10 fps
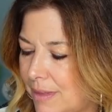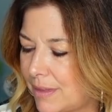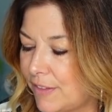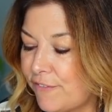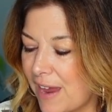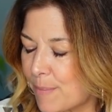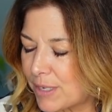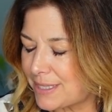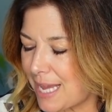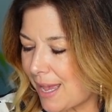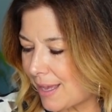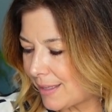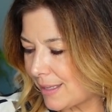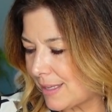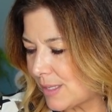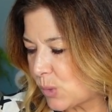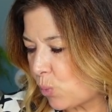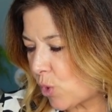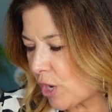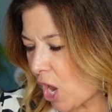The fabric tag is
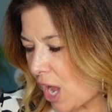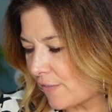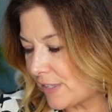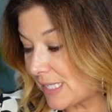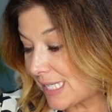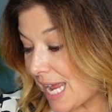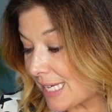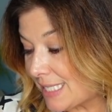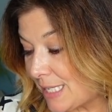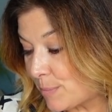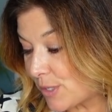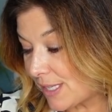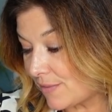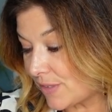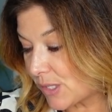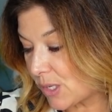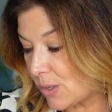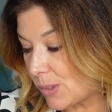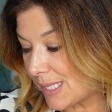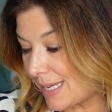worn off. It's nineteen percent
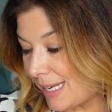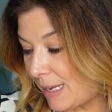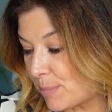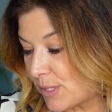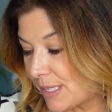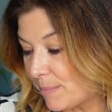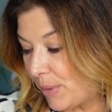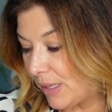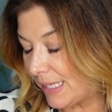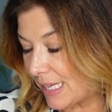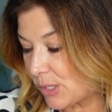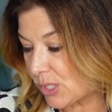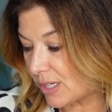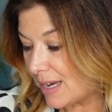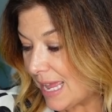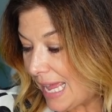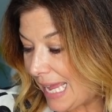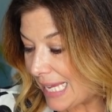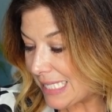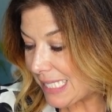viscose and eight percent polyester
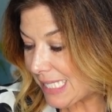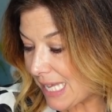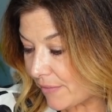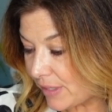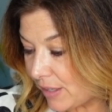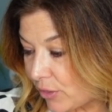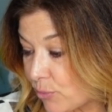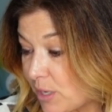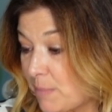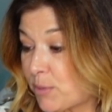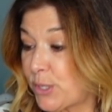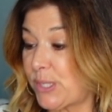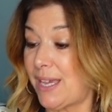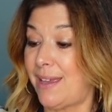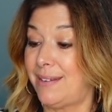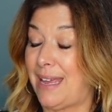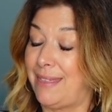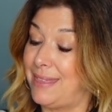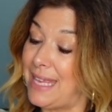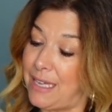and seventy-three percent, I
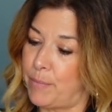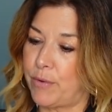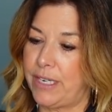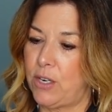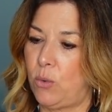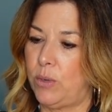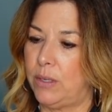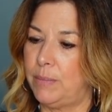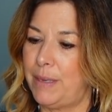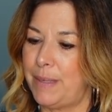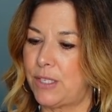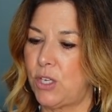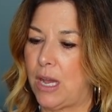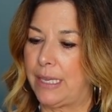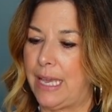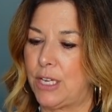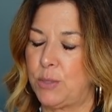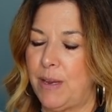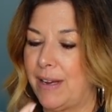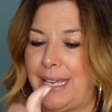think, merino wool. Maybe it's not
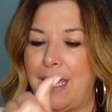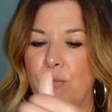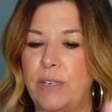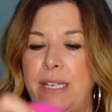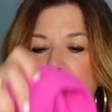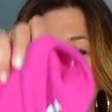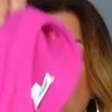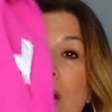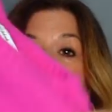cashmere. I can't read it though.